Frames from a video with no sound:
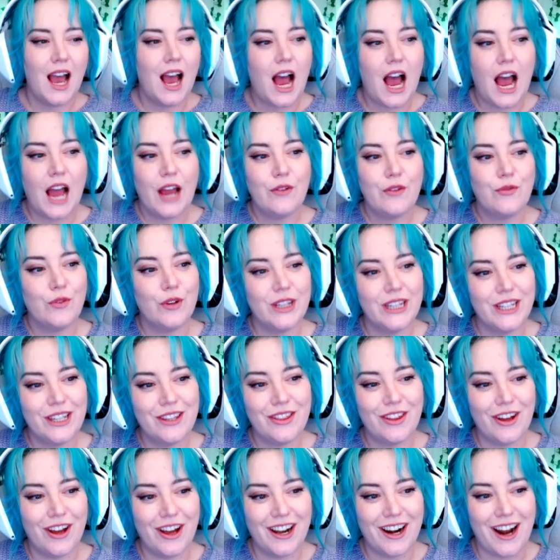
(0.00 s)
I really
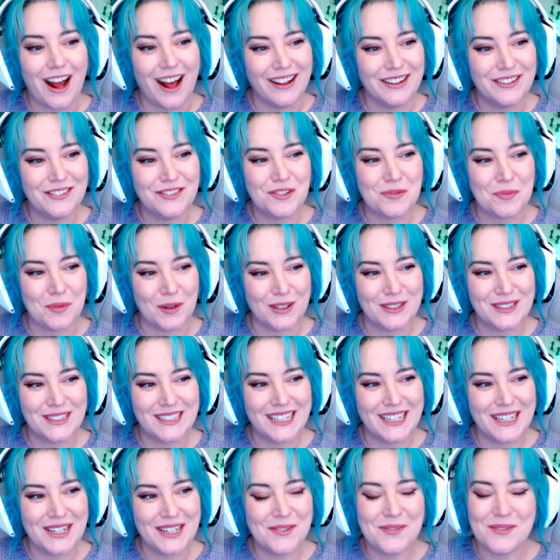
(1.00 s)
thought Olive's
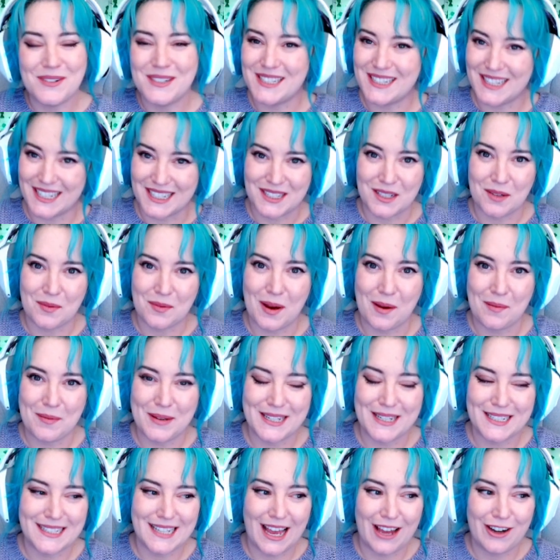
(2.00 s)
birthday was this upcoming
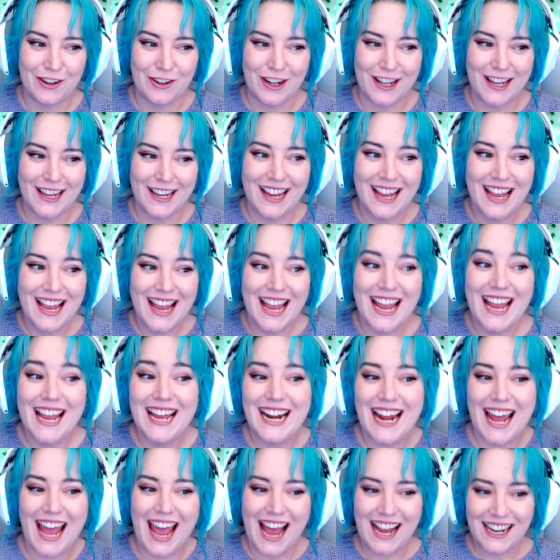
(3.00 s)
Saturday. It
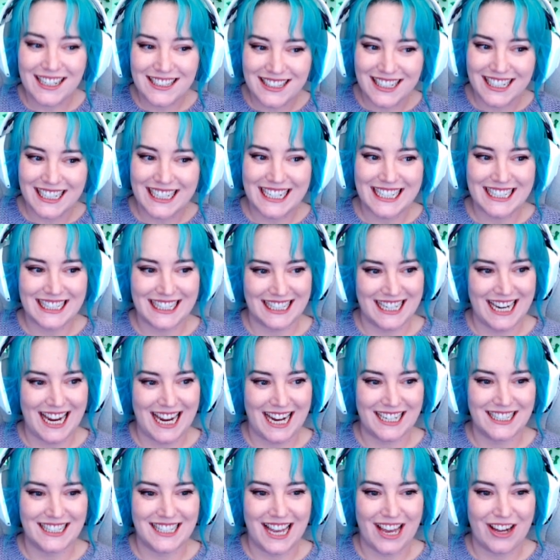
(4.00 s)
acts like it's
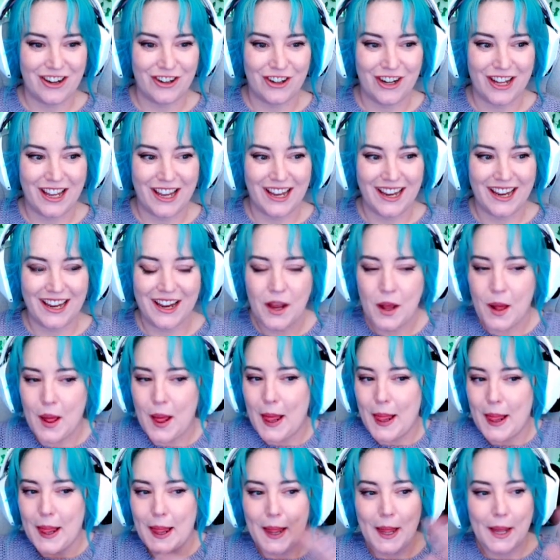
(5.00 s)
next Saturday.
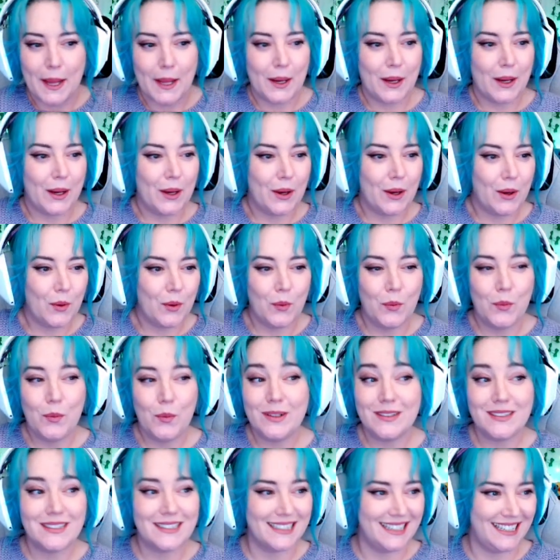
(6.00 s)
We'll
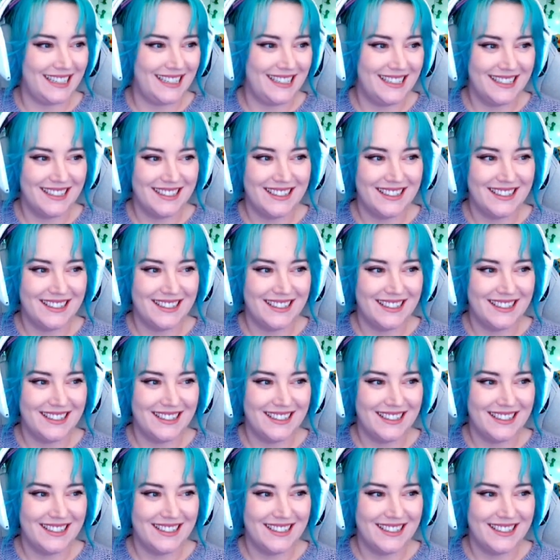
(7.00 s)
see.